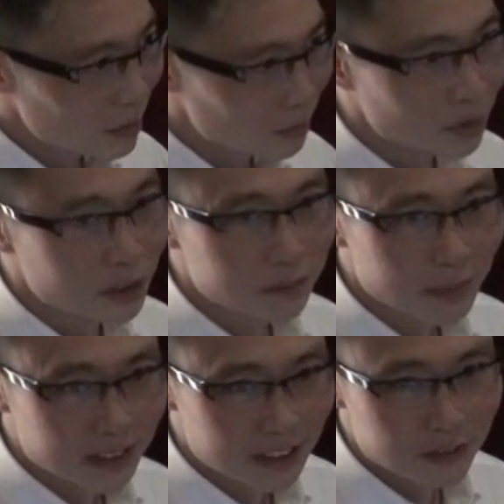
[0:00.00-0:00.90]

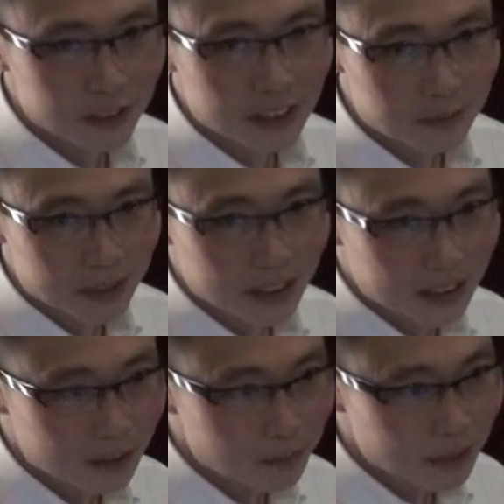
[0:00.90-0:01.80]
promotion by the different
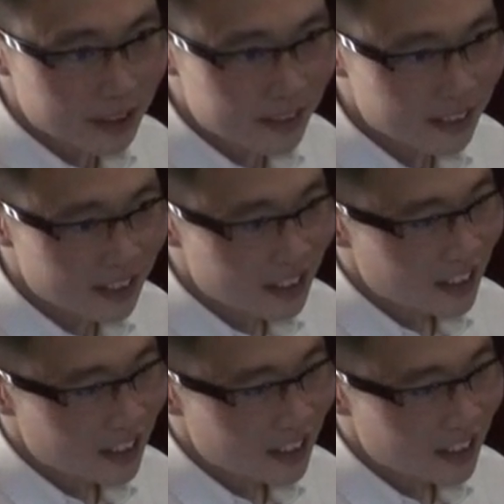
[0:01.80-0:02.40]
implant companies.